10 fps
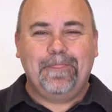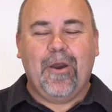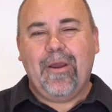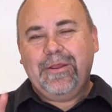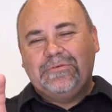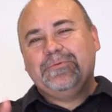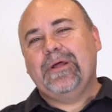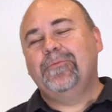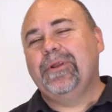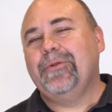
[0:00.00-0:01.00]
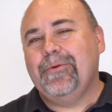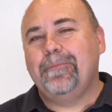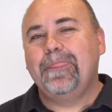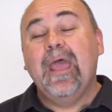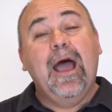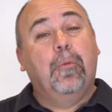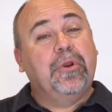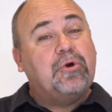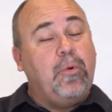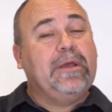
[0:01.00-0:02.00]
All right, here's what I want to do. I want
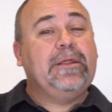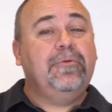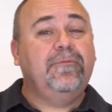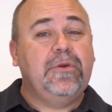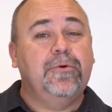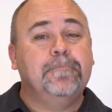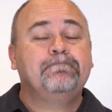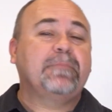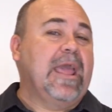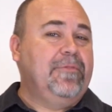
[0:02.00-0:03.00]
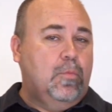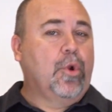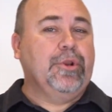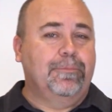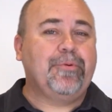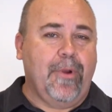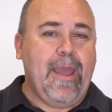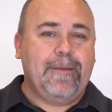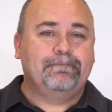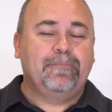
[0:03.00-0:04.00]
to quickly review, and then we're going to
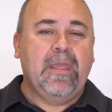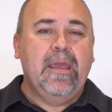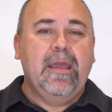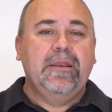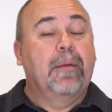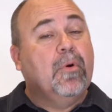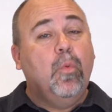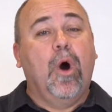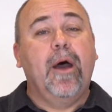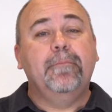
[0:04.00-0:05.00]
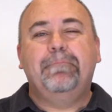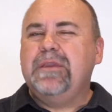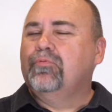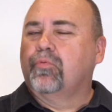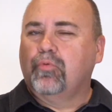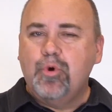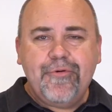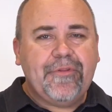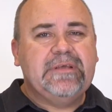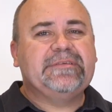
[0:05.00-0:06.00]
pray. Number one, be
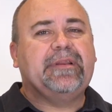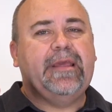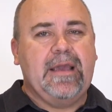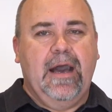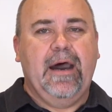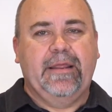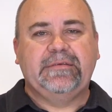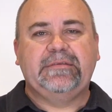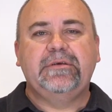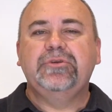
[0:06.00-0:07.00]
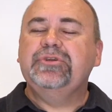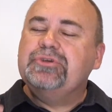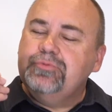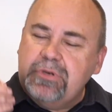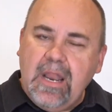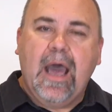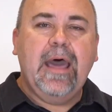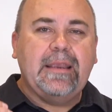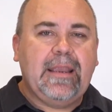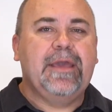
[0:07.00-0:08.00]
ruthlessly honest. Do
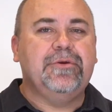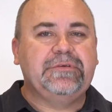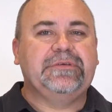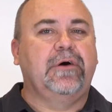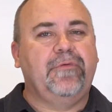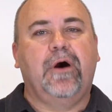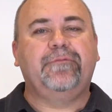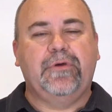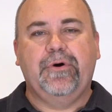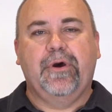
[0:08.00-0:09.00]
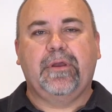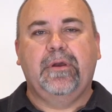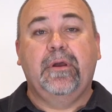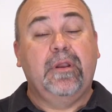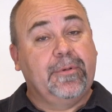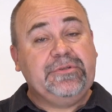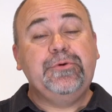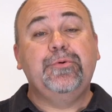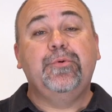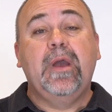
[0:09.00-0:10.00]
not let yourself off the hook. Number
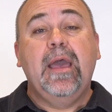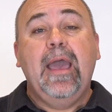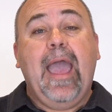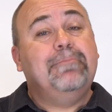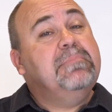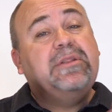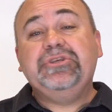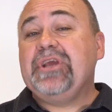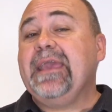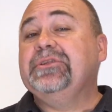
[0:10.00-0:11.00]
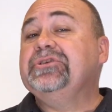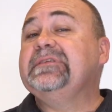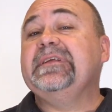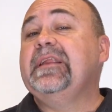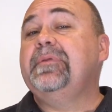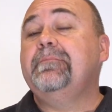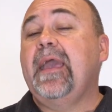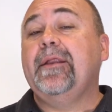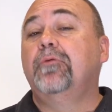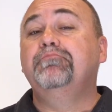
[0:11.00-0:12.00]
two, admit changes need to be
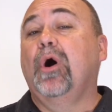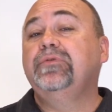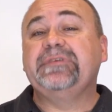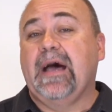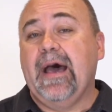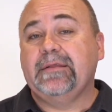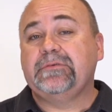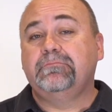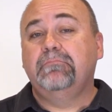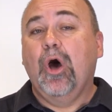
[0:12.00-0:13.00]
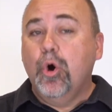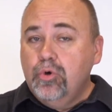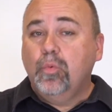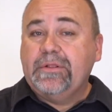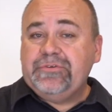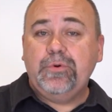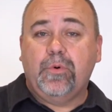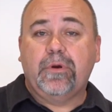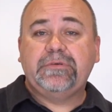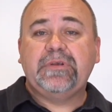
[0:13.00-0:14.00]
made on both sides. Own what's
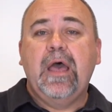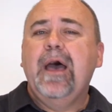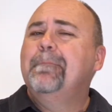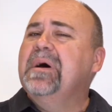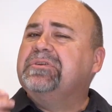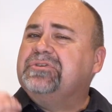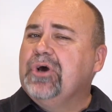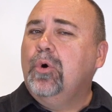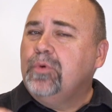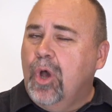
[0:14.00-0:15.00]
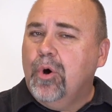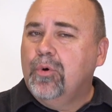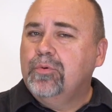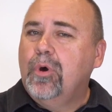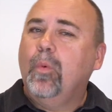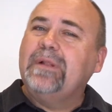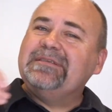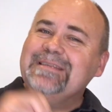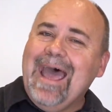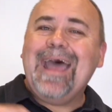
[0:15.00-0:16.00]
yours, but don't own
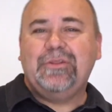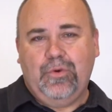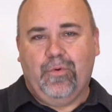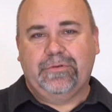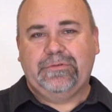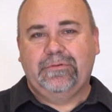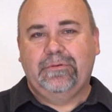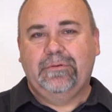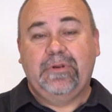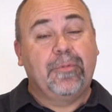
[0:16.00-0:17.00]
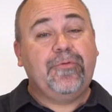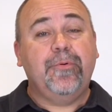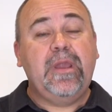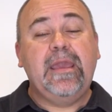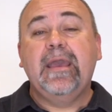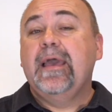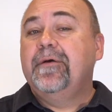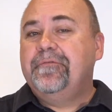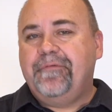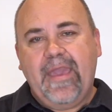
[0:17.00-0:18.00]
what's not yours. Number three,
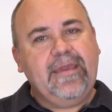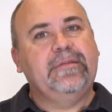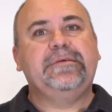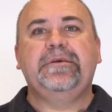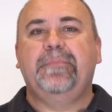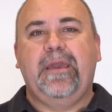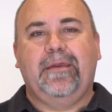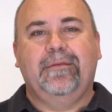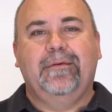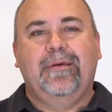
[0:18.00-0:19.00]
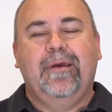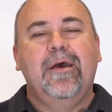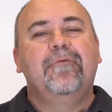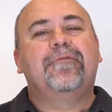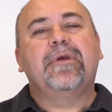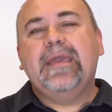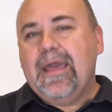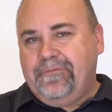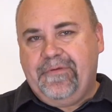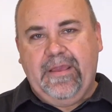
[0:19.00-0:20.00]
fake it till you make it.
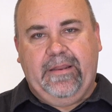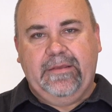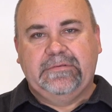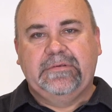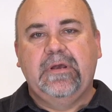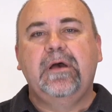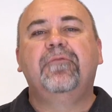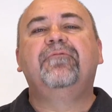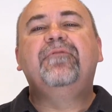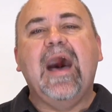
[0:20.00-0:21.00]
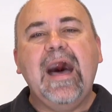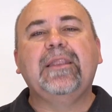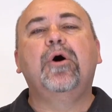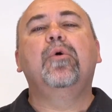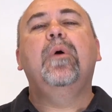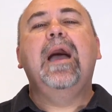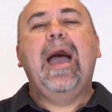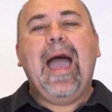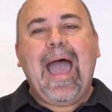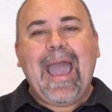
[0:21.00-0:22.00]
Forget feelings. Follow
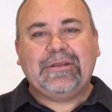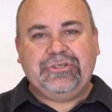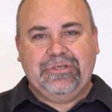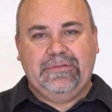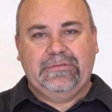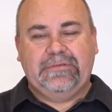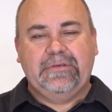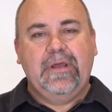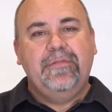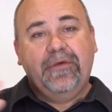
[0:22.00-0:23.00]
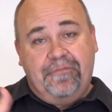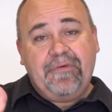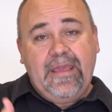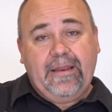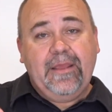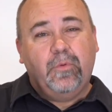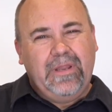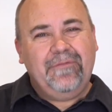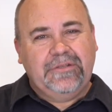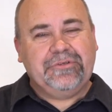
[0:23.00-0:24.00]
actions. The feeling
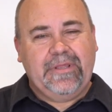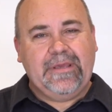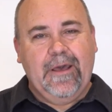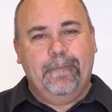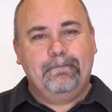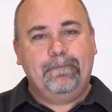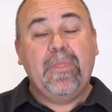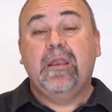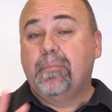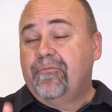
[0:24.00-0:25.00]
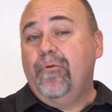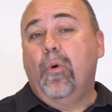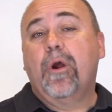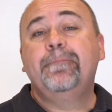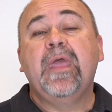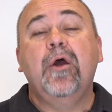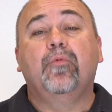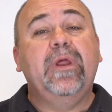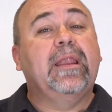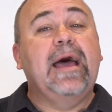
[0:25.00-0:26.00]
will eventually come. Number four,
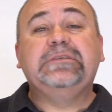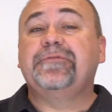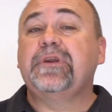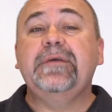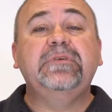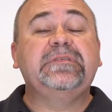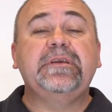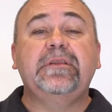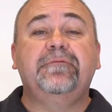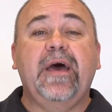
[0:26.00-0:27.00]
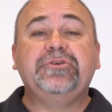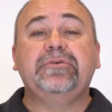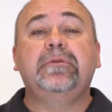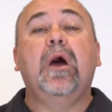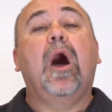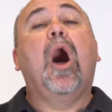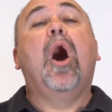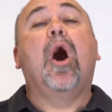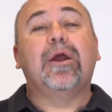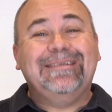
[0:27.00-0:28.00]
realize forgiveness and confession
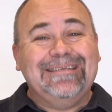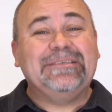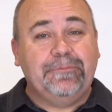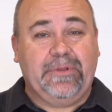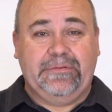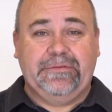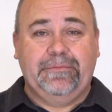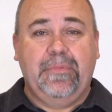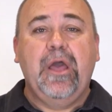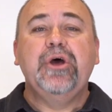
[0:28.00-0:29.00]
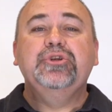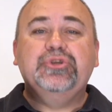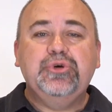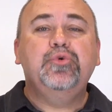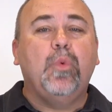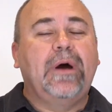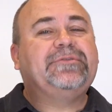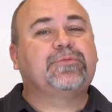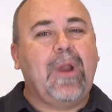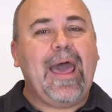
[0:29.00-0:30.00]
are disciplines. Do
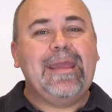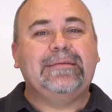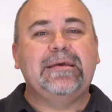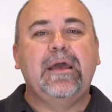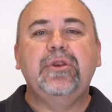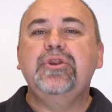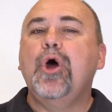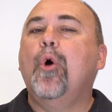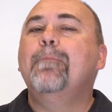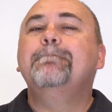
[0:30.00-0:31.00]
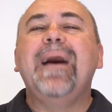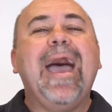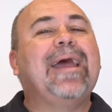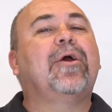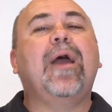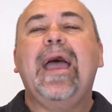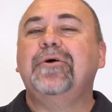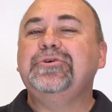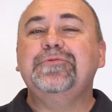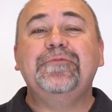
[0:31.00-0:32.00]
what's right, no matter how
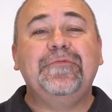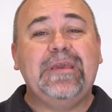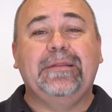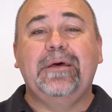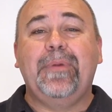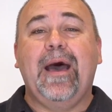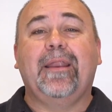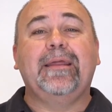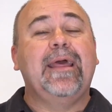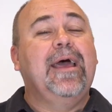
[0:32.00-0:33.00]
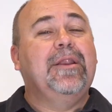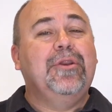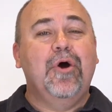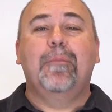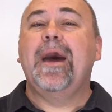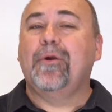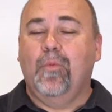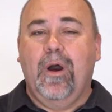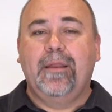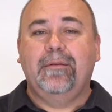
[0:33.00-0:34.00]
you feel about it, no matter
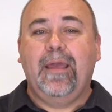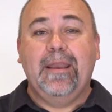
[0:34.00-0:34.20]
what.